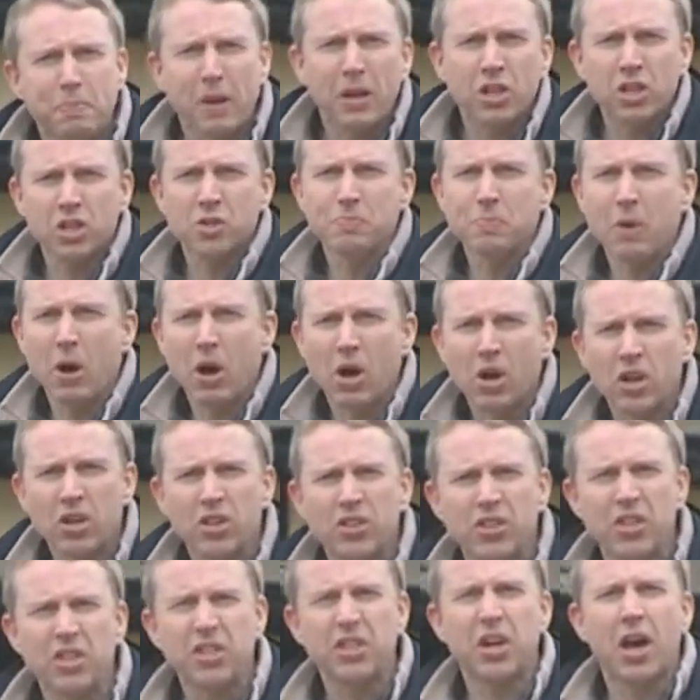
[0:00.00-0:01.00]
benchmark
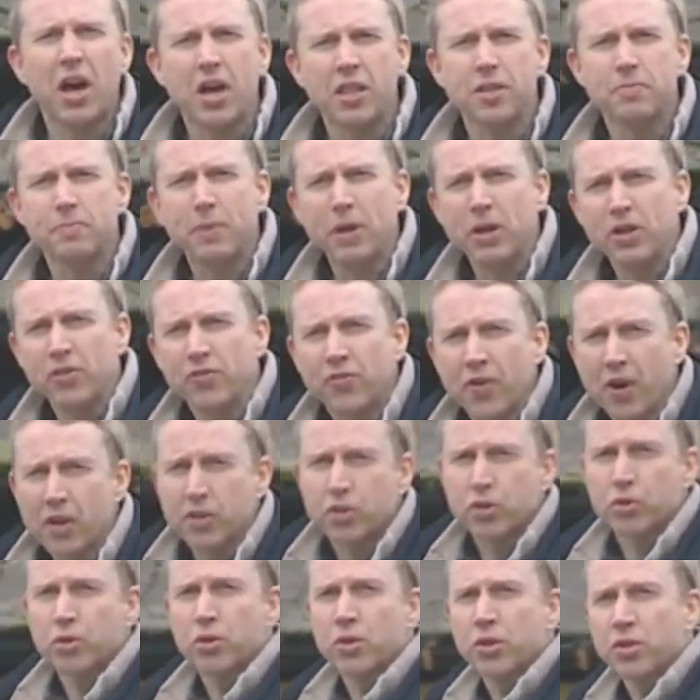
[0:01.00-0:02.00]
that other
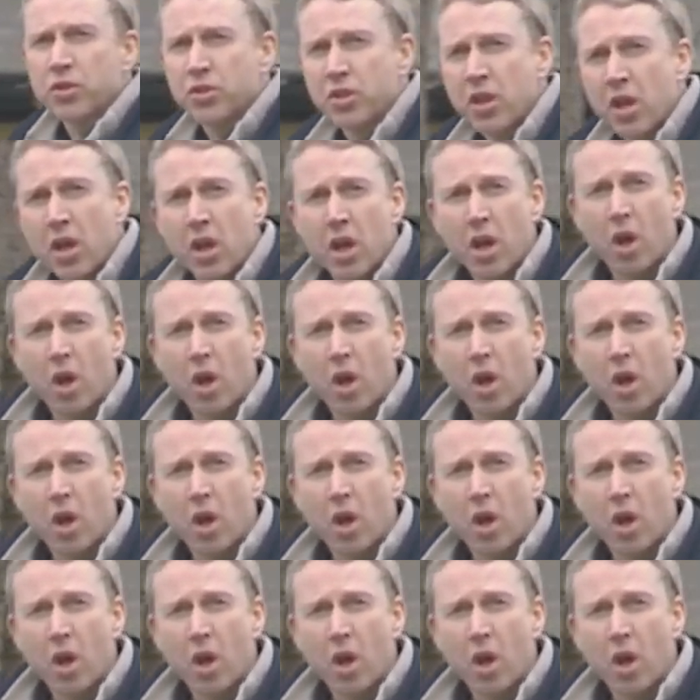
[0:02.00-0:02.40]
manufacturers